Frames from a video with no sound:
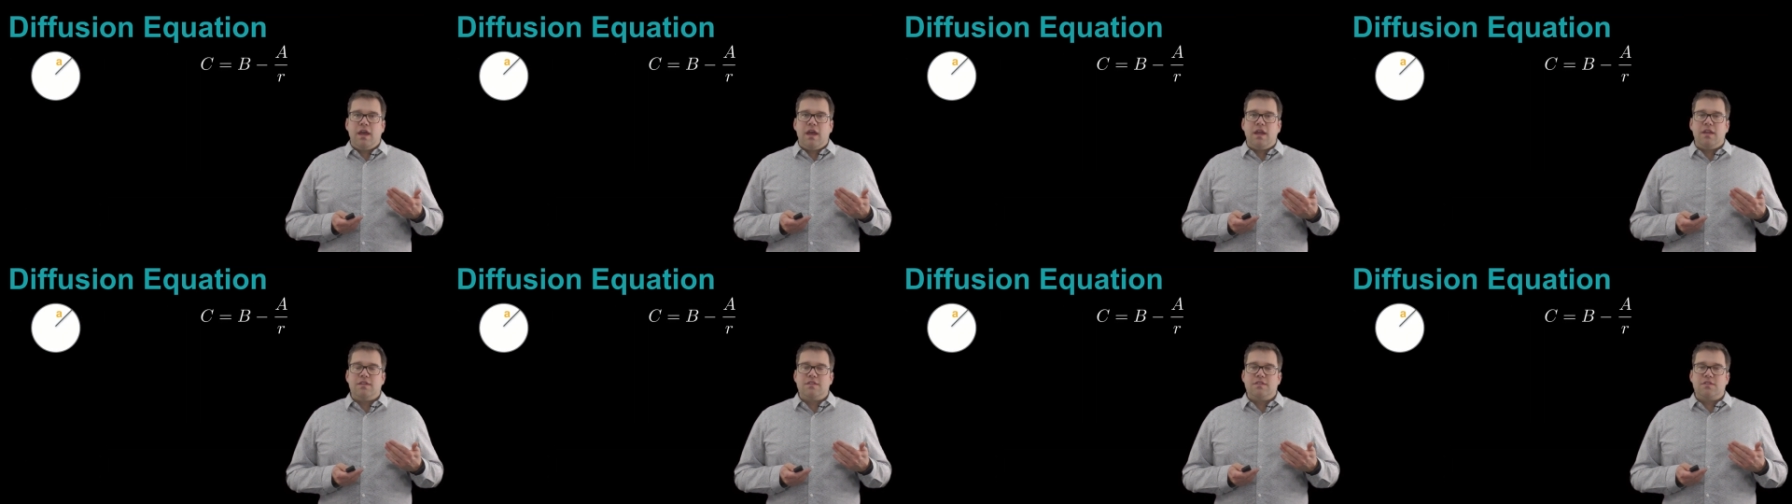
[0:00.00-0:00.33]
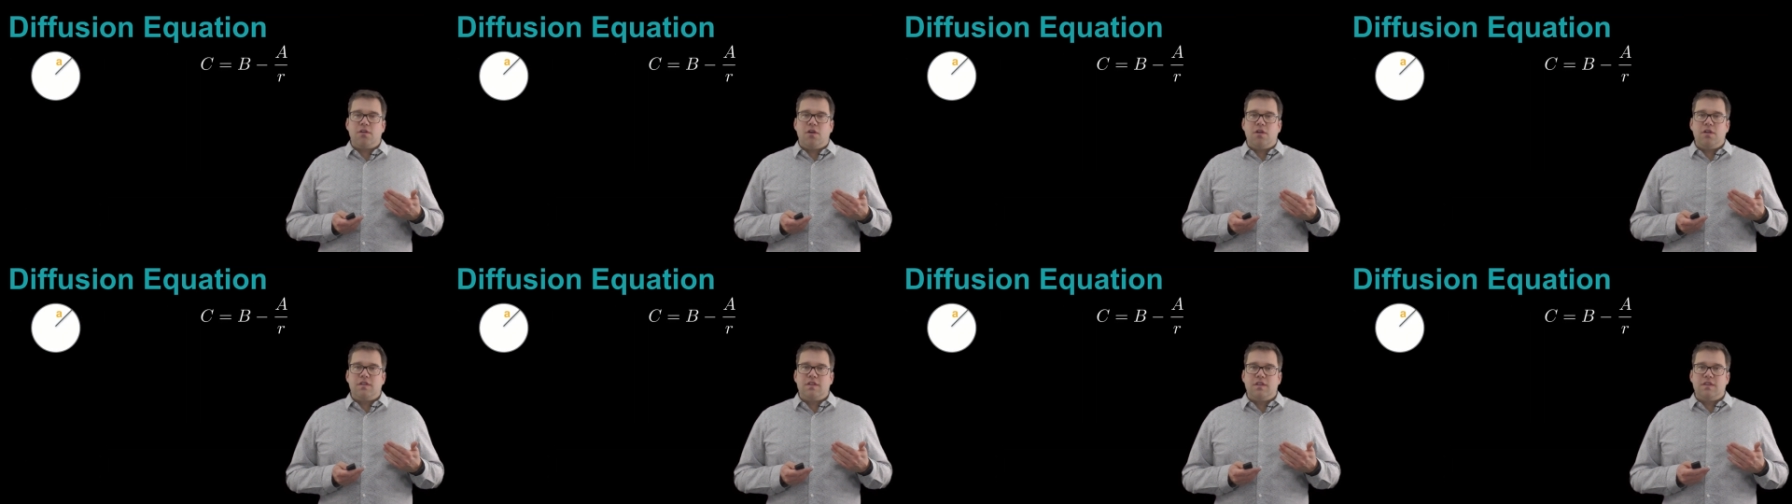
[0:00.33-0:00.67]
and
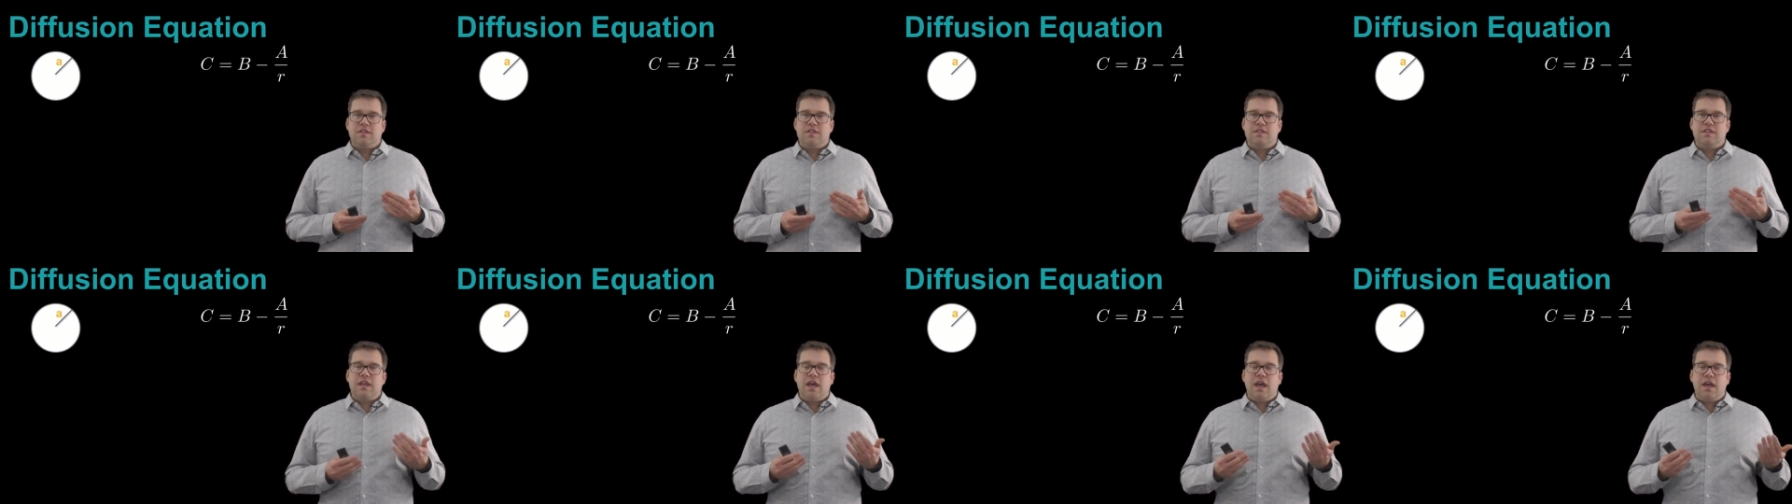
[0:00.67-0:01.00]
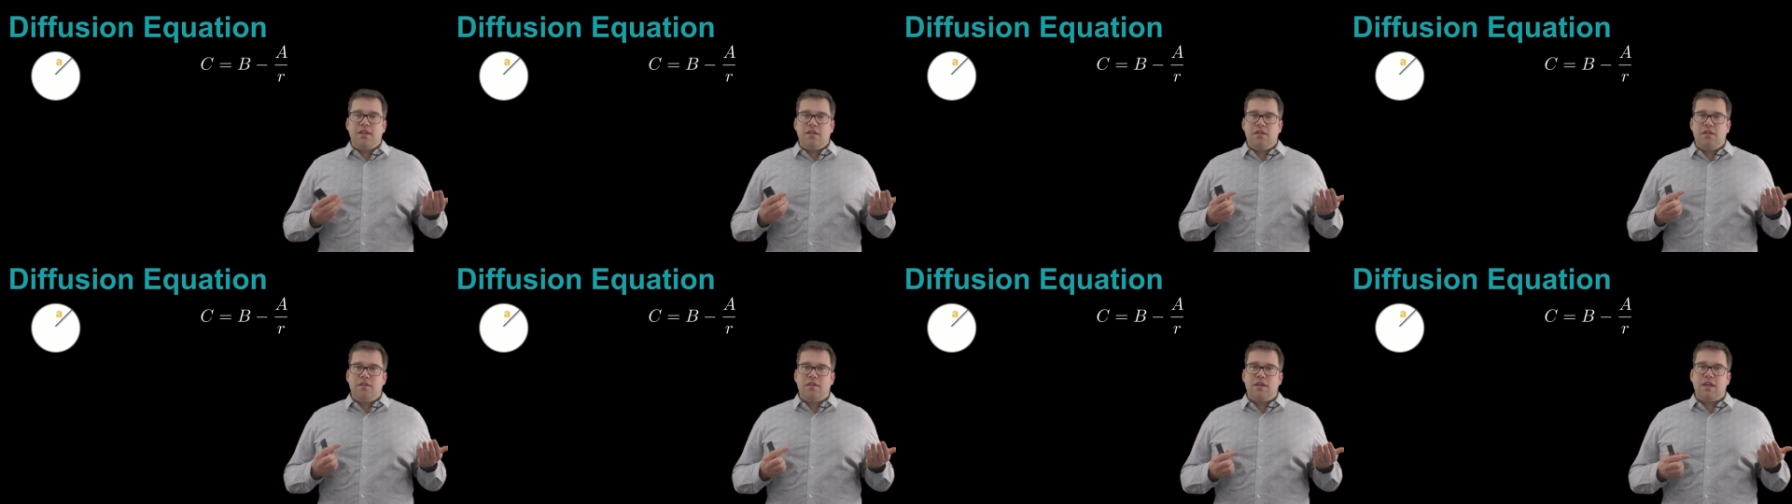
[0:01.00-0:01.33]
start to
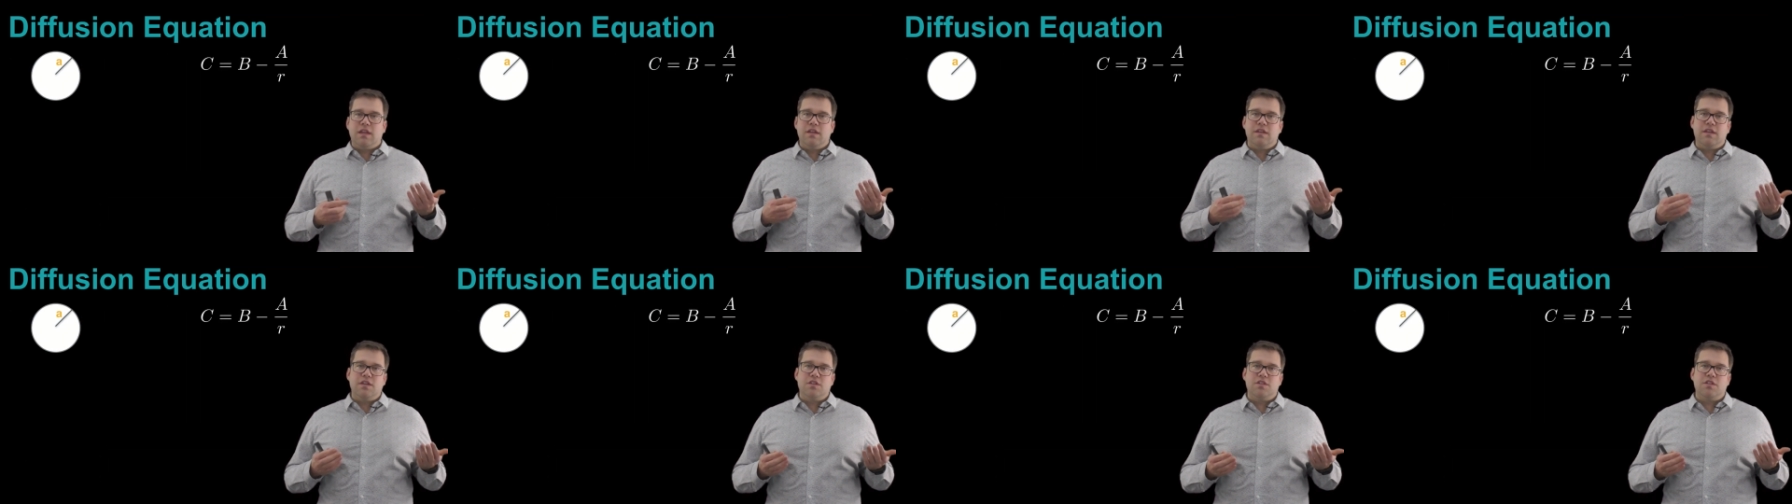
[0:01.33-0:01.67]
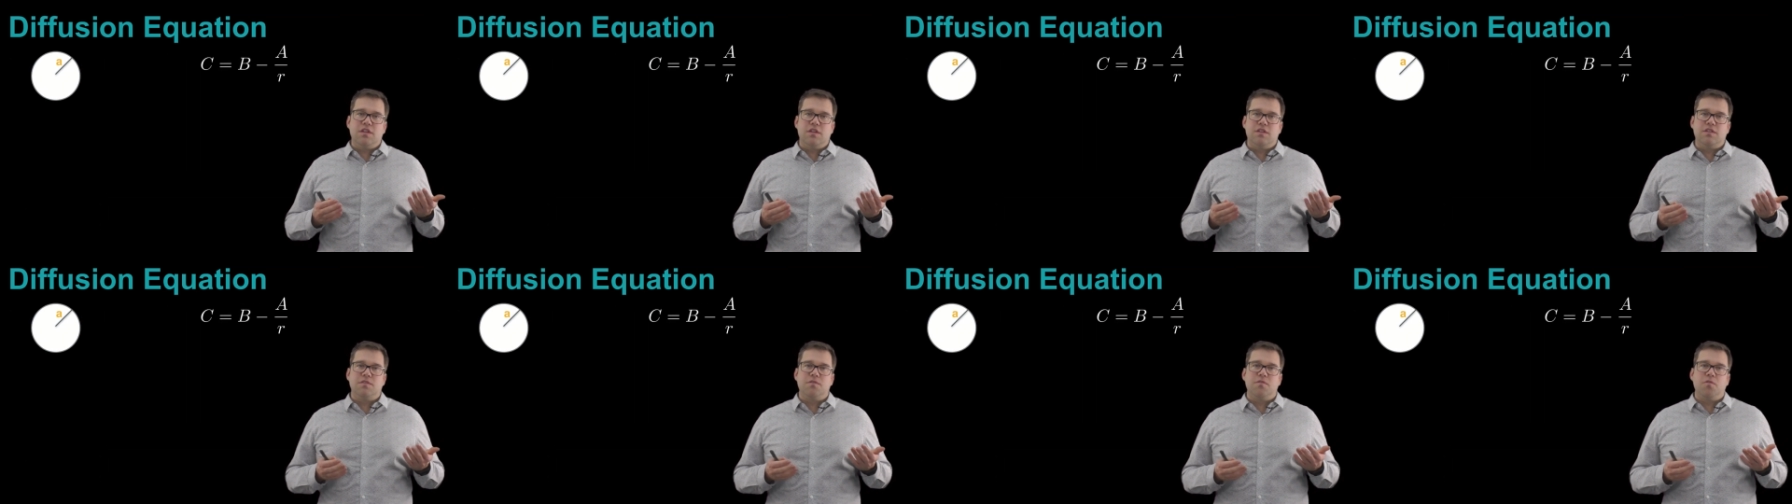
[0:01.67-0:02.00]
set
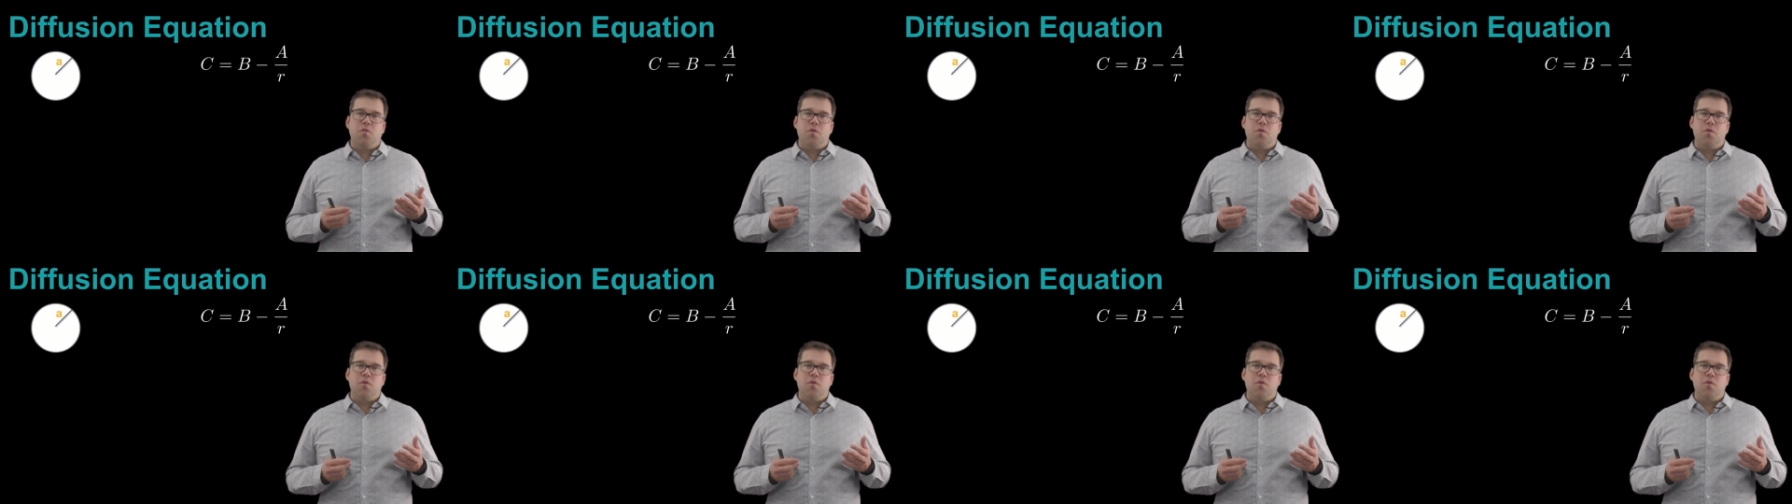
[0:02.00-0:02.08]
conditions